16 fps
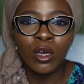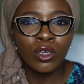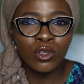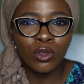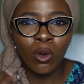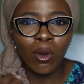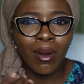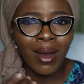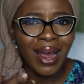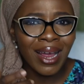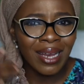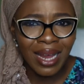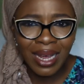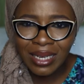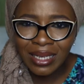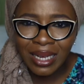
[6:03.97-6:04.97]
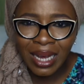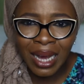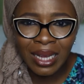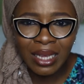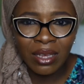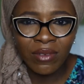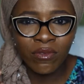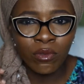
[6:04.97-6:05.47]
Your eyeliner,
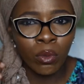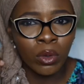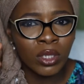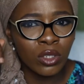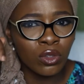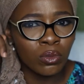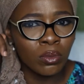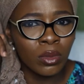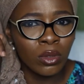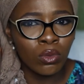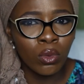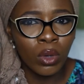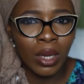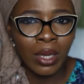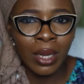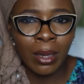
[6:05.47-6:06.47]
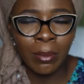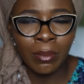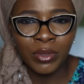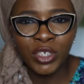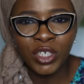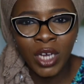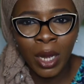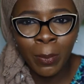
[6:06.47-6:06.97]
if you want it to look
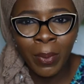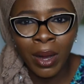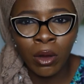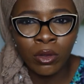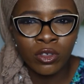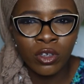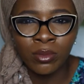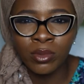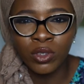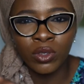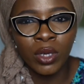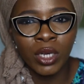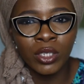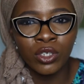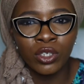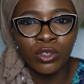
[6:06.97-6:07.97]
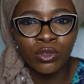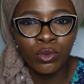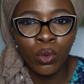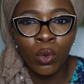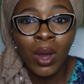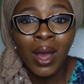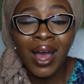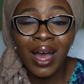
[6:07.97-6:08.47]
sharper or something, you can just
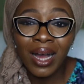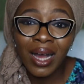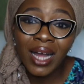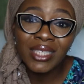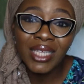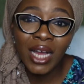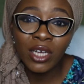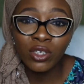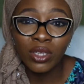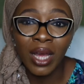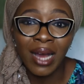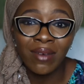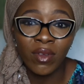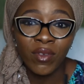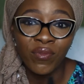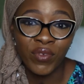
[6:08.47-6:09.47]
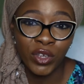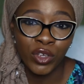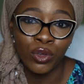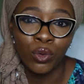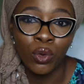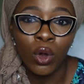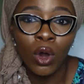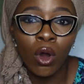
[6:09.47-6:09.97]
go. And guys, I actually have a
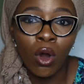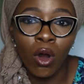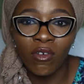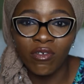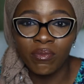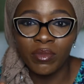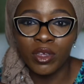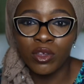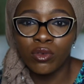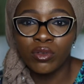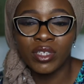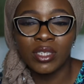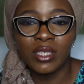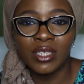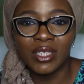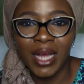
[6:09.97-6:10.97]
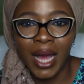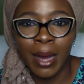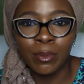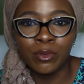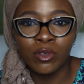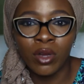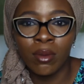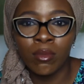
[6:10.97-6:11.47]
video of me using this
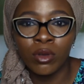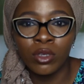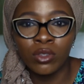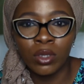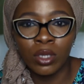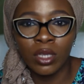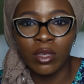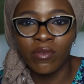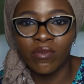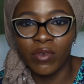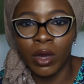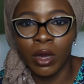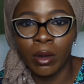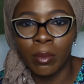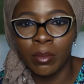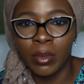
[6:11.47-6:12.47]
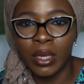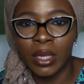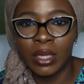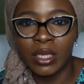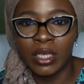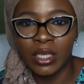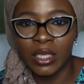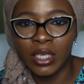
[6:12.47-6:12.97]
app, so I'm going to leave a
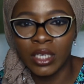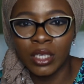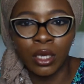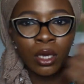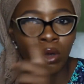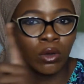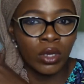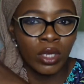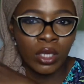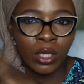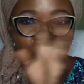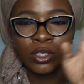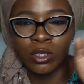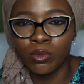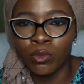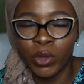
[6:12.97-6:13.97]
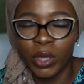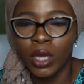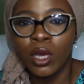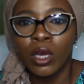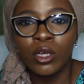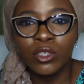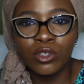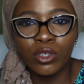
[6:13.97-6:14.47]
link here or here somewhere,
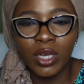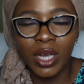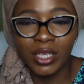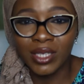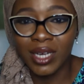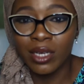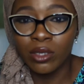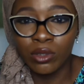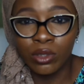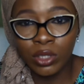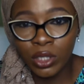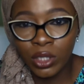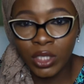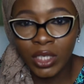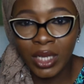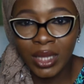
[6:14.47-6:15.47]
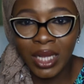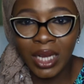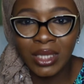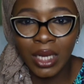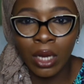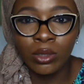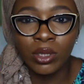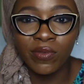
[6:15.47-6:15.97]
so you guys can check
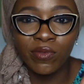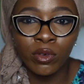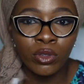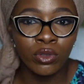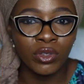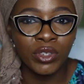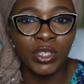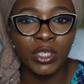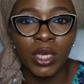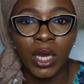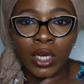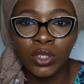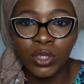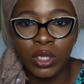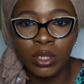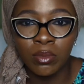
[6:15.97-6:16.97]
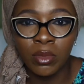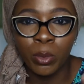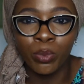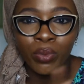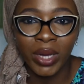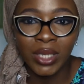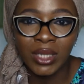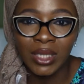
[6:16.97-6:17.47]
that out if you want to see actually me
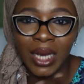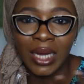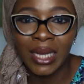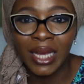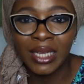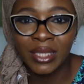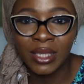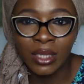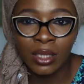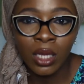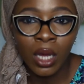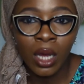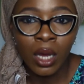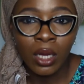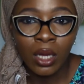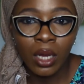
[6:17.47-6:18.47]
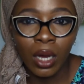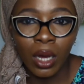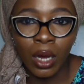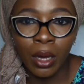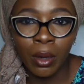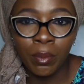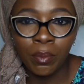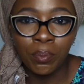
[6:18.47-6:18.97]
practicalizing
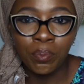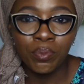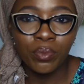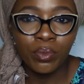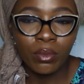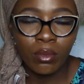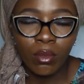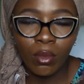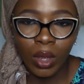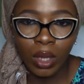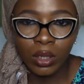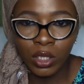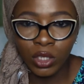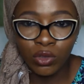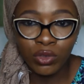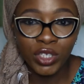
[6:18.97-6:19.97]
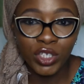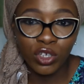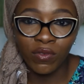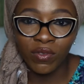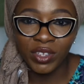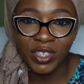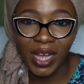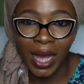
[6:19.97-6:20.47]
the usage
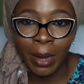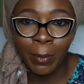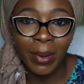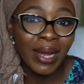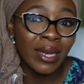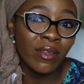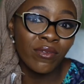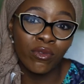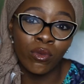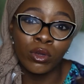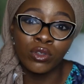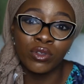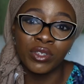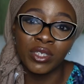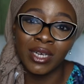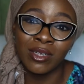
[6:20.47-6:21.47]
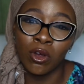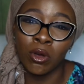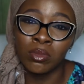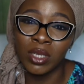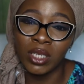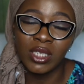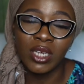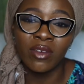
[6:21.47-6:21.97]
of this app. And if you want to see an
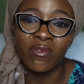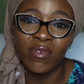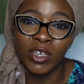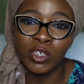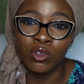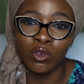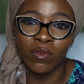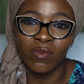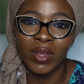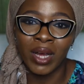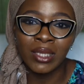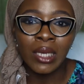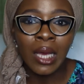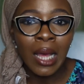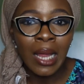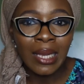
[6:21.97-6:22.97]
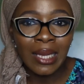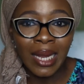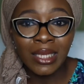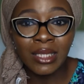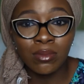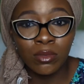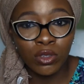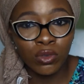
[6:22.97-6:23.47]
updated version of that,
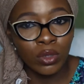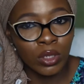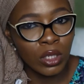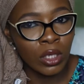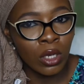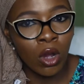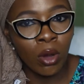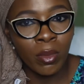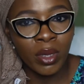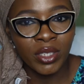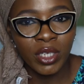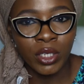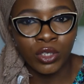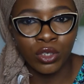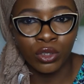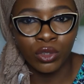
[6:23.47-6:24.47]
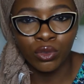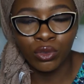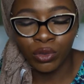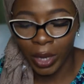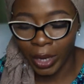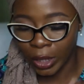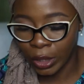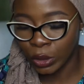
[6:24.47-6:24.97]
let me know in the comment section too,
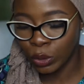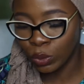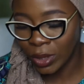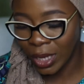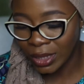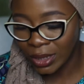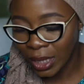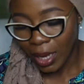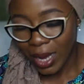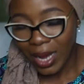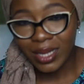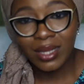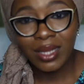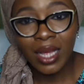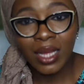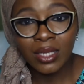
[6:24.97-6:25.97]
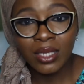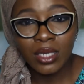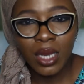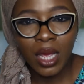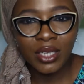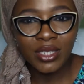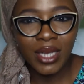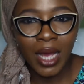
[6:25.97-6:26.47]
so I can do that. And then the
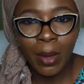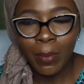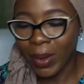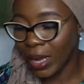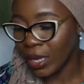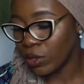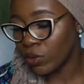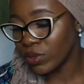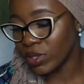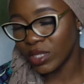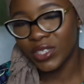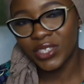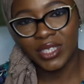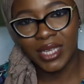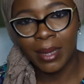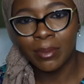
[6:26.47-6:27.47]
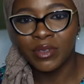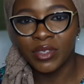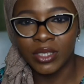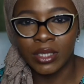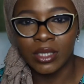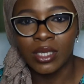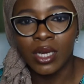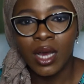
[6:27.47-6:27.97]
next app I use is
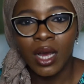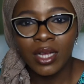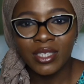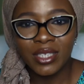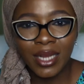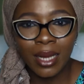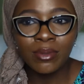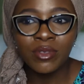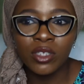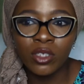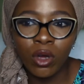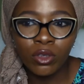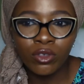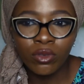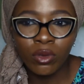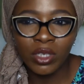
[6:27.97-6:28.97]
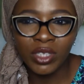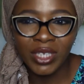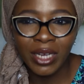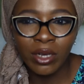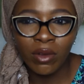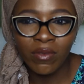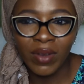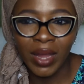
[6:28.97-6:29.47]
Snapseed. Snapseed also is
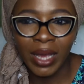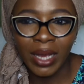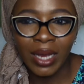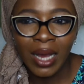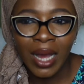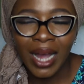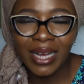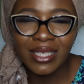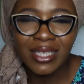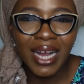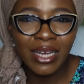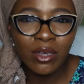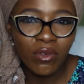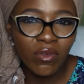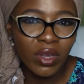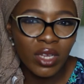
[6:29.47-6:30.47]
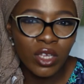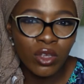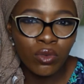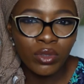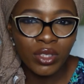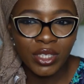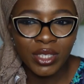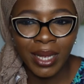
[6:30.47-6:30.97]
kind of like, I think I don't really
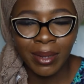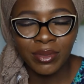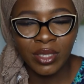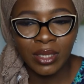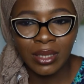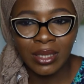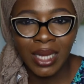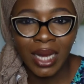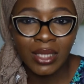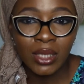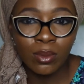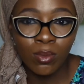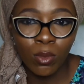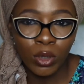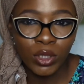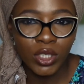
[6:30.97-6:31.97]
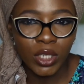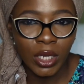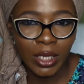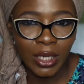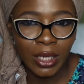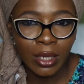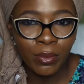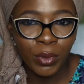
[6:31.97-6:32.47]
use Snapseed that much
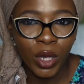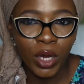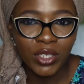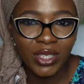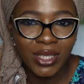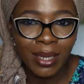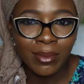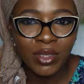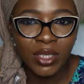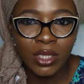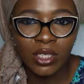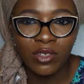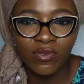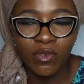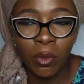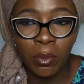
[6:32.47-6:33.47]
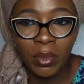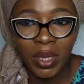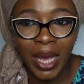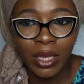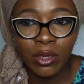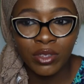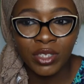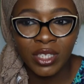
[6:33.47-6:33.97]
again, because Snapseed is for me. I
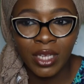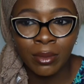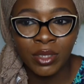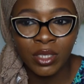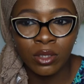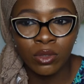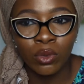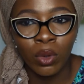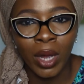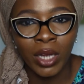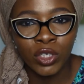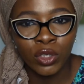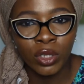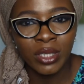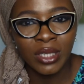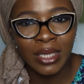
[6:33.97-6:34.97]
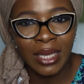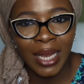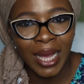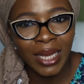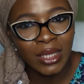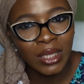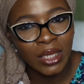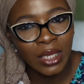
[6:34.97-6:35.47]
use Snapseed to adjust the
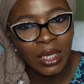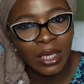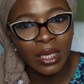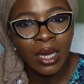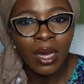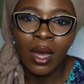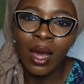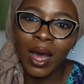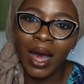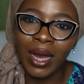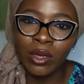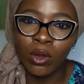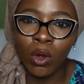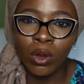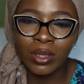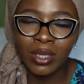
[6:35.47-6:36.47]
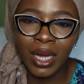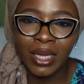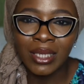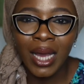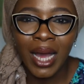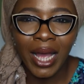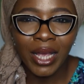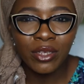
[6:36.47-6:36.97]
lighting and all
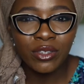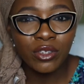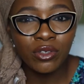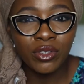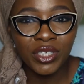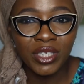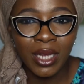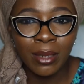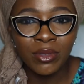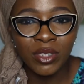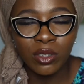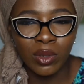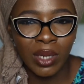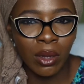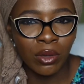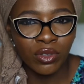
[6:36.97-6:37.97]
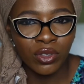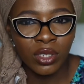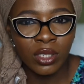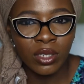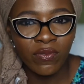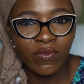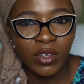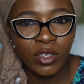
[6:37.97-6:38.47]
that. I used to use Snapseed when I was
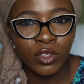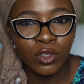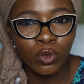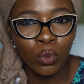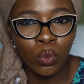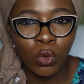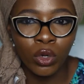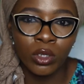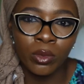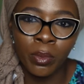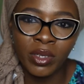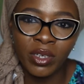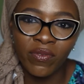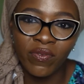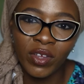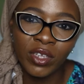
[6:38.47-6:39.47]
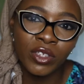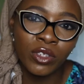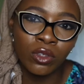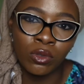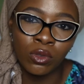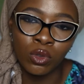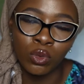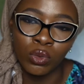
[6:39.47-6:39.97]
using the Facetune one, but the
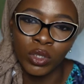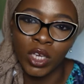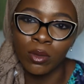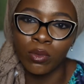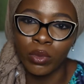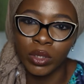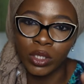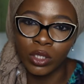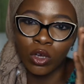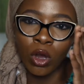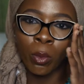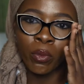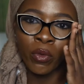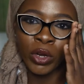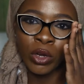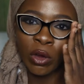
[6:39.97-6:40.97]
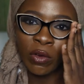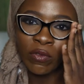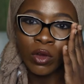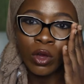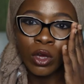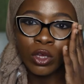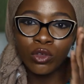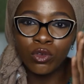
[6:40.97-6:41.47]
Facetune 2 came with the upgrade of
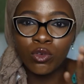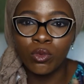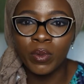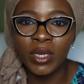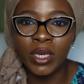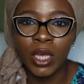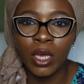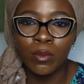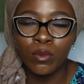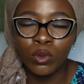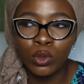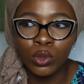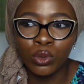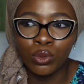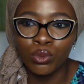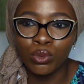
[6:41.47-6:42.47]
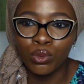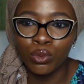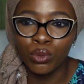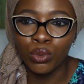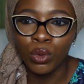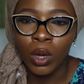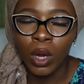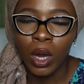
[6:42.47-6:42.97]
you being able
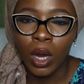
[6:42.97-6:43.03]
to